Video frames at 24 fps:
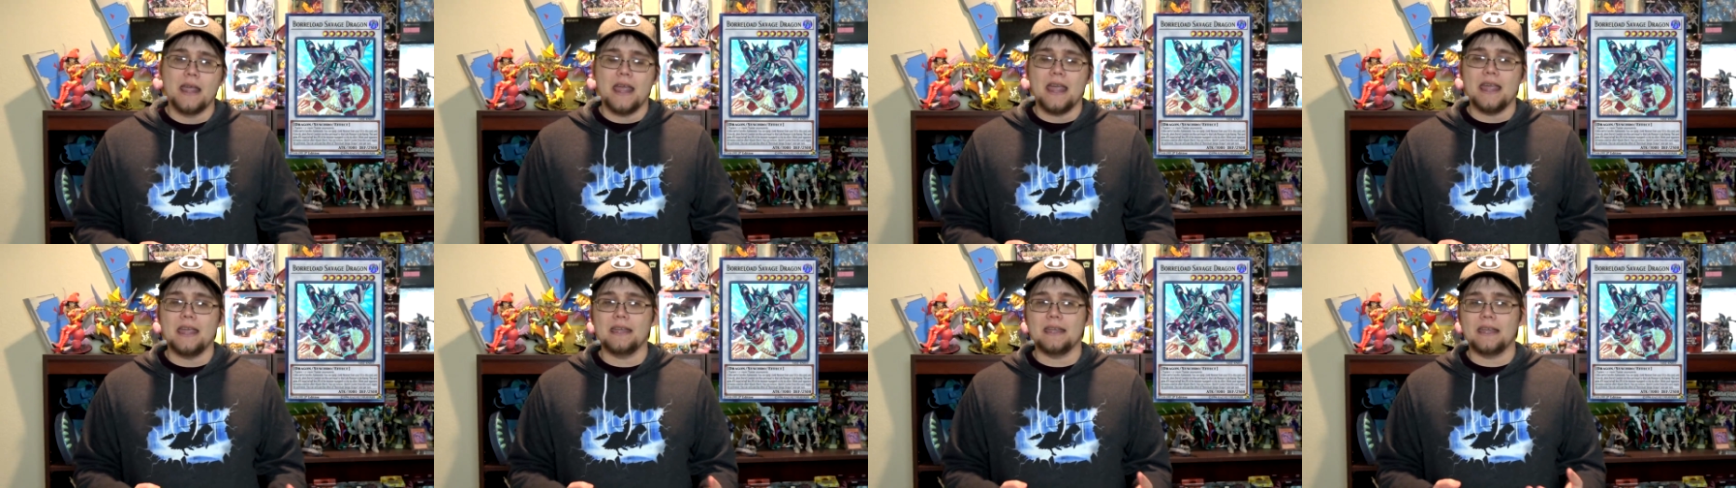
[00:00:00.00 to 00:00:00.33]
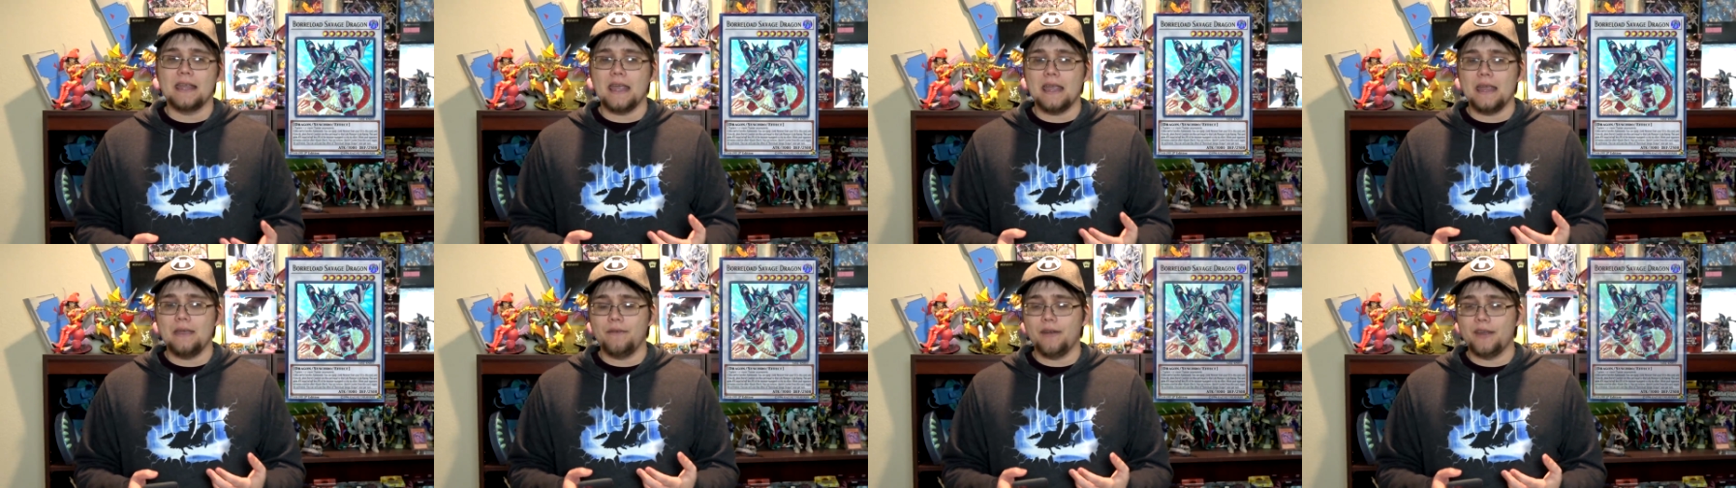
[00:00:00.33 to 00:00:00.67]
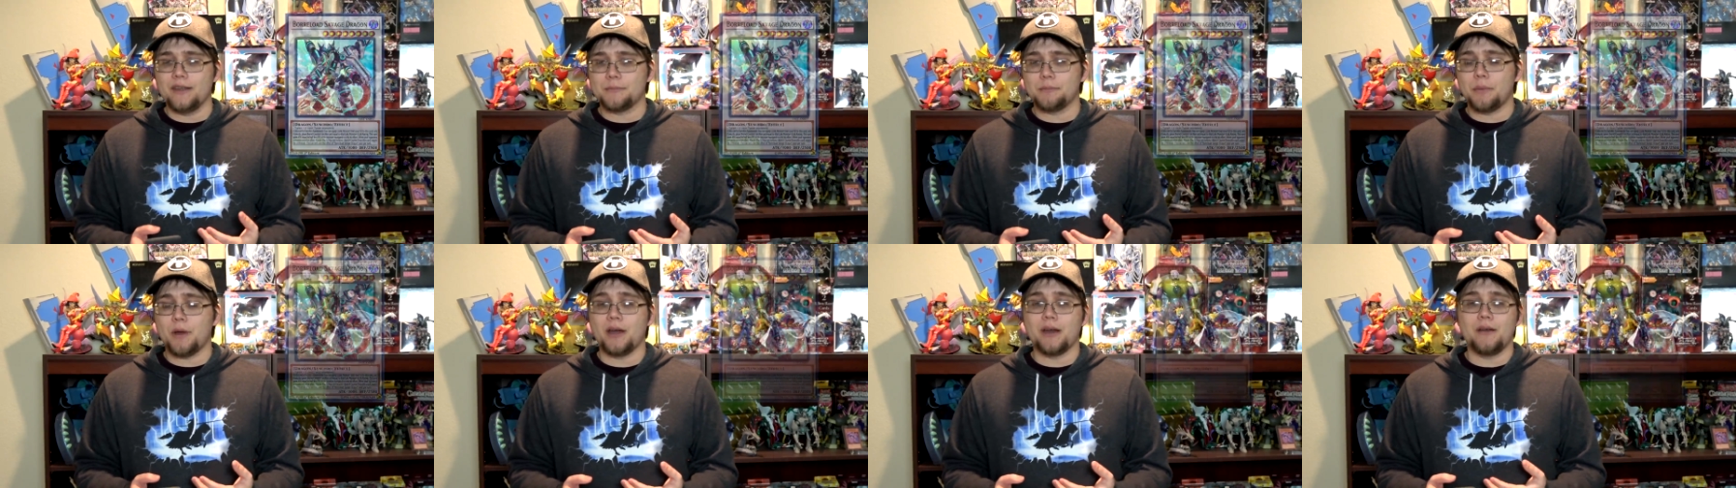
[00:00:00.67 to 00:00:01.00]
it gave
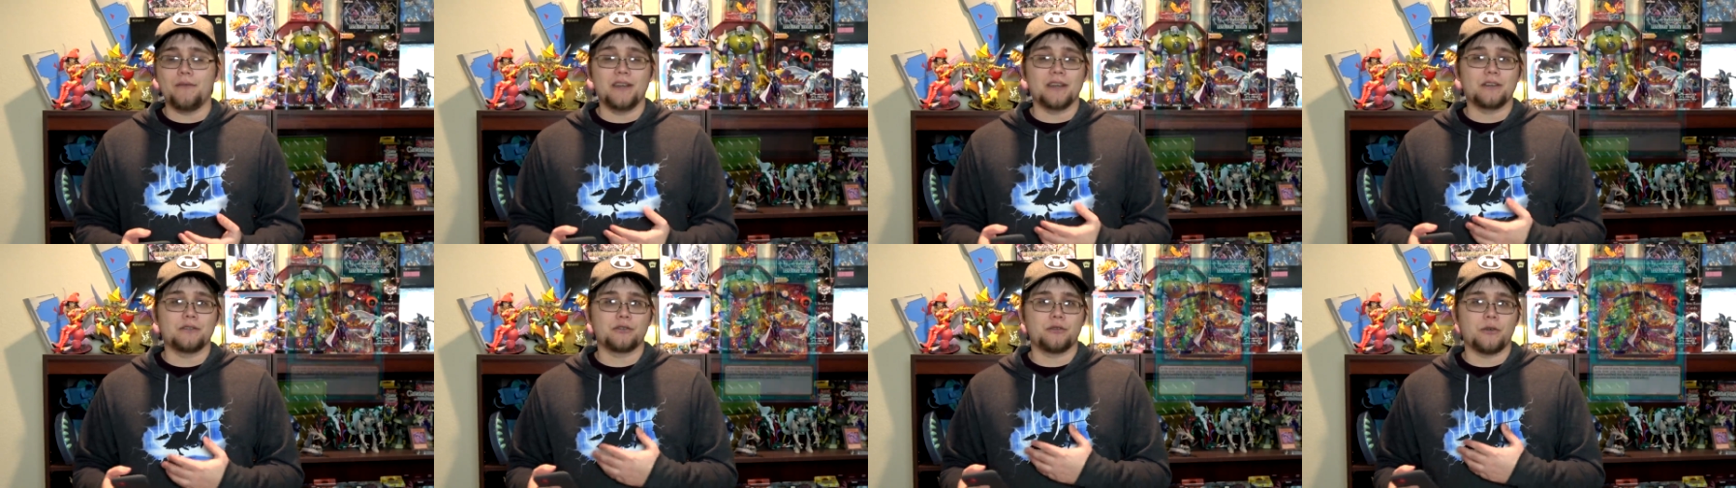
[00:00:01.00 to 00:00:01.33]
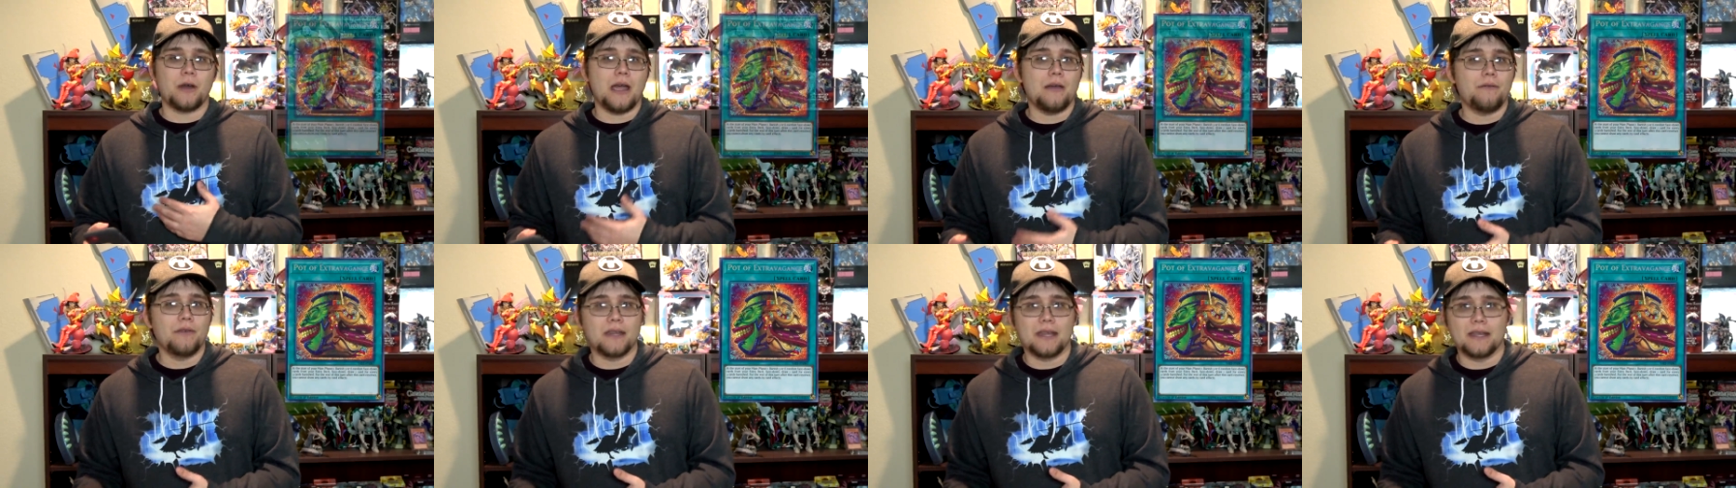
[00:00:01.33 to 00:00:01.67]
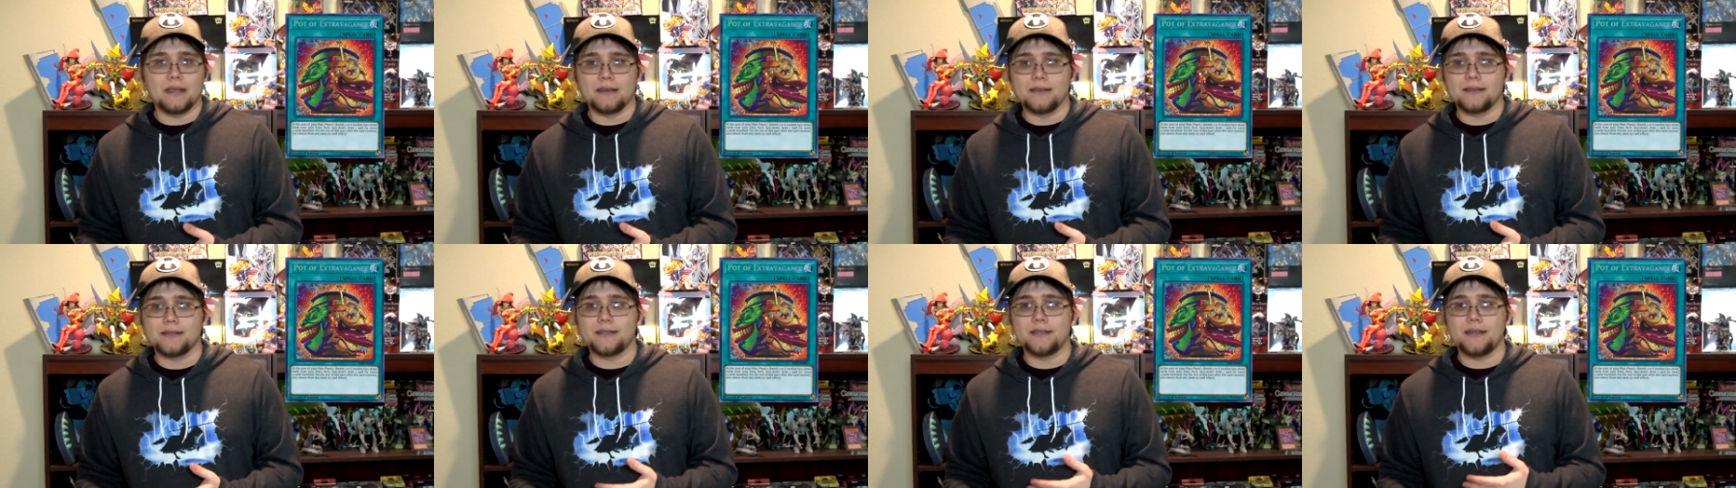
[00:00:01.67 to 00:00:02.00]
us Pot of
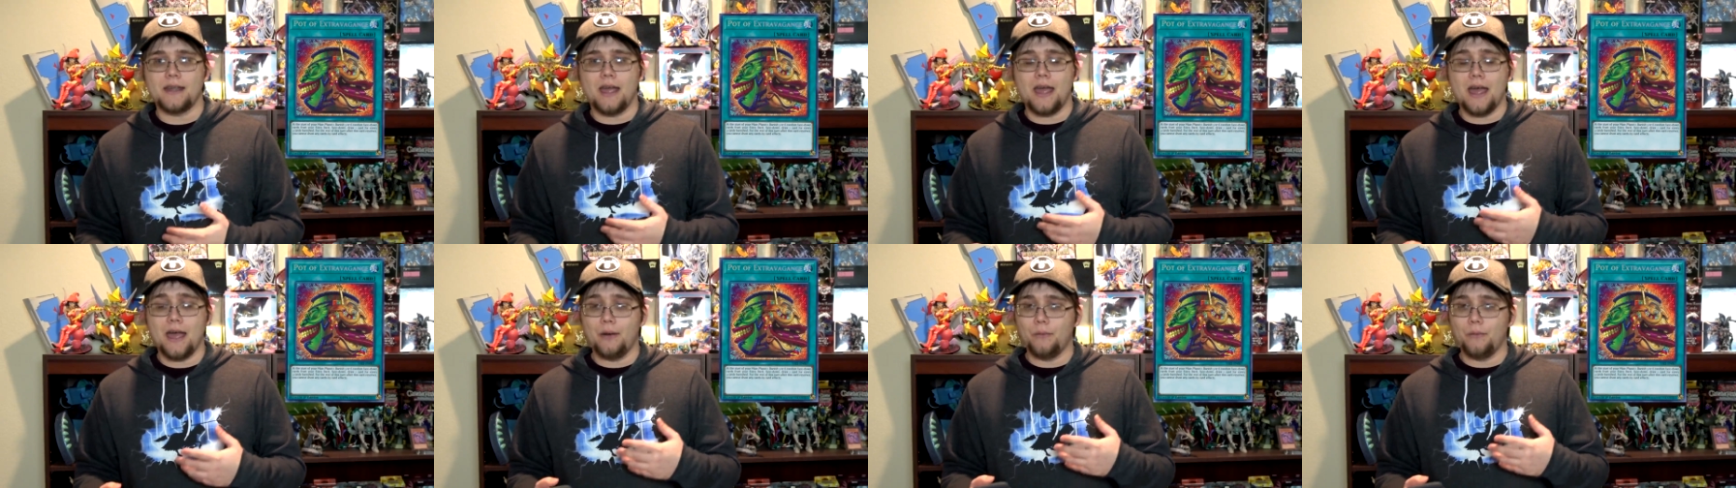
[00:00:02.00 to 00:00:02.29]
Extravagance,